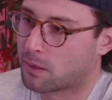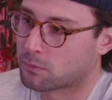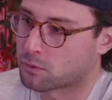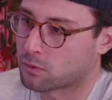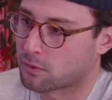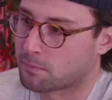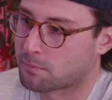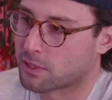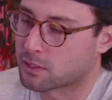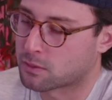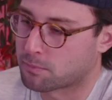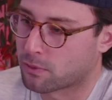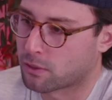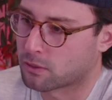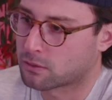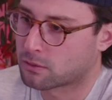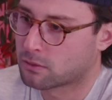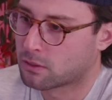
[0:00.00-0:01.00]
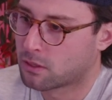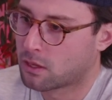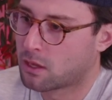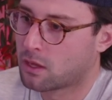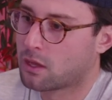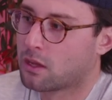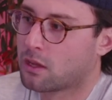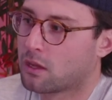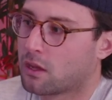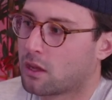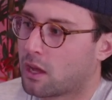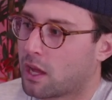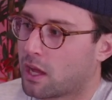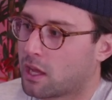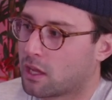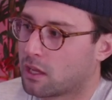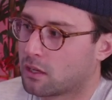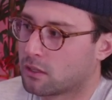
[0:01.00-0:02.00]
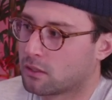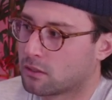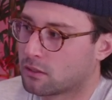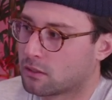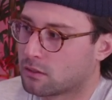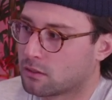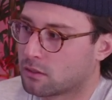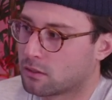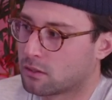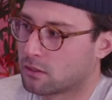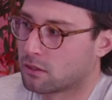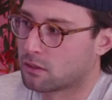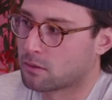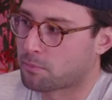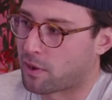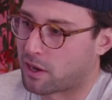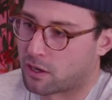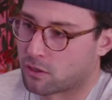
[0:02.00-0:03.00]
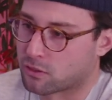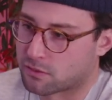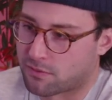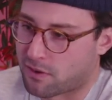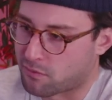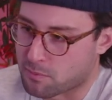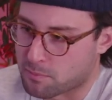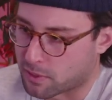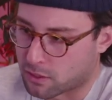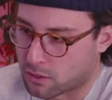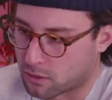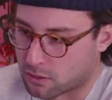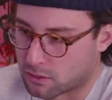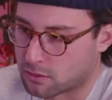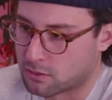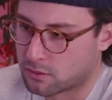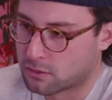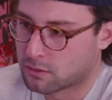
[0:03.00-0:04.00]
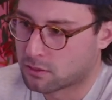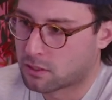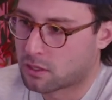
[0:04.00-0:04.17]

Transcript: two games were in Pittsburgh, and the Predators have never been good.